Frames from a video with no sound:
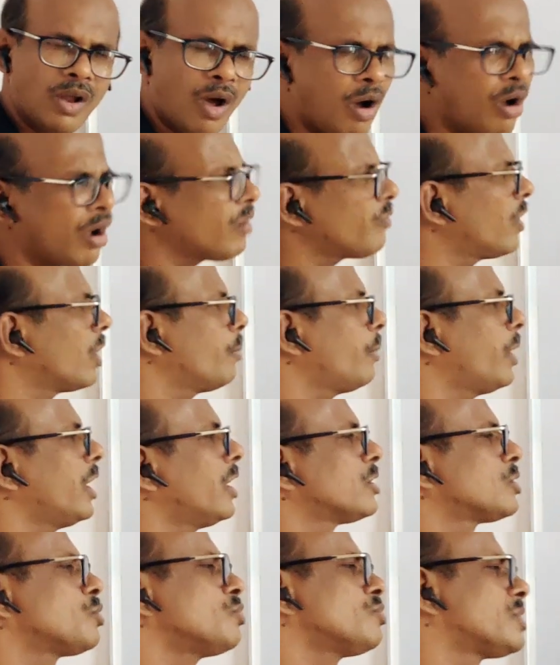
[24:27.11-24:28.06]
Or 1
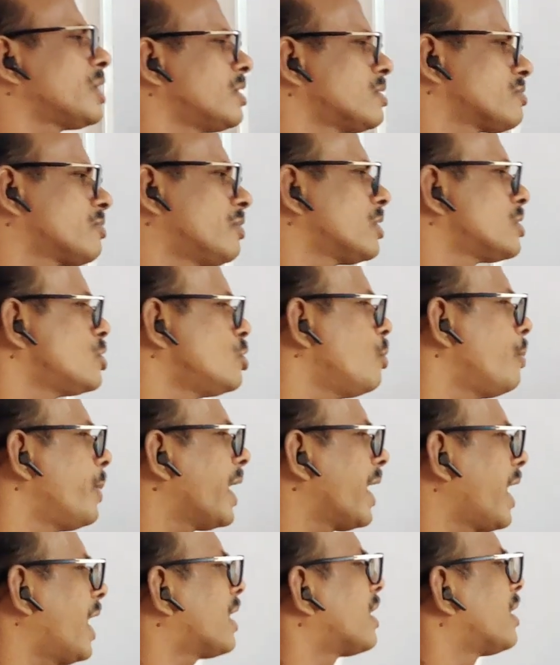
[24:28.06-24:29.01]
minus 2 sin square C you
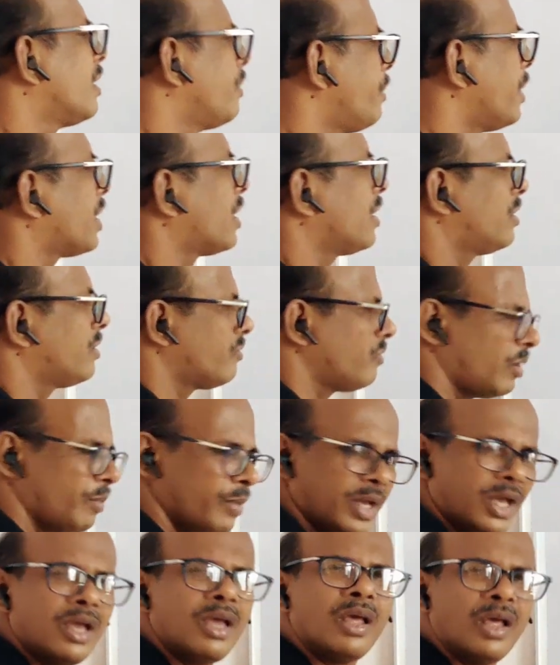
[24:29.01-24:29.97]
may get, but it will
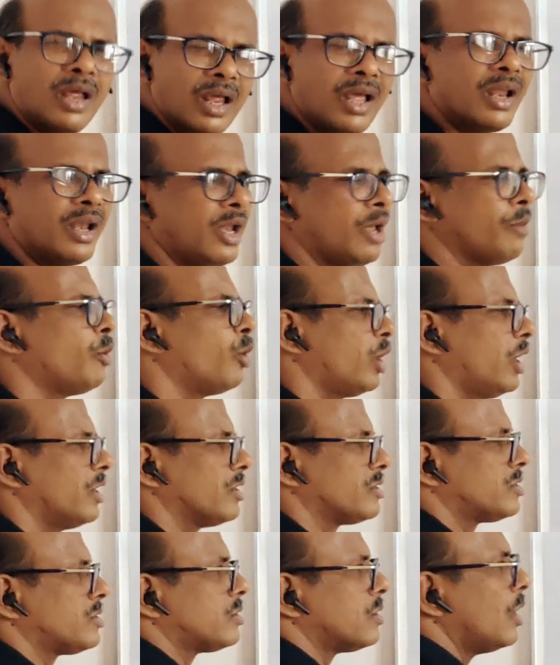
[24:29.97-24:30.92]
be
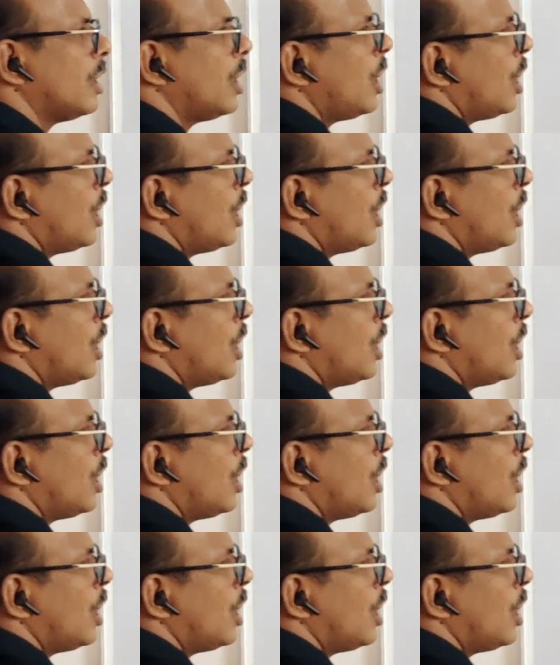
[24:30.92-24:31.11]
laborious.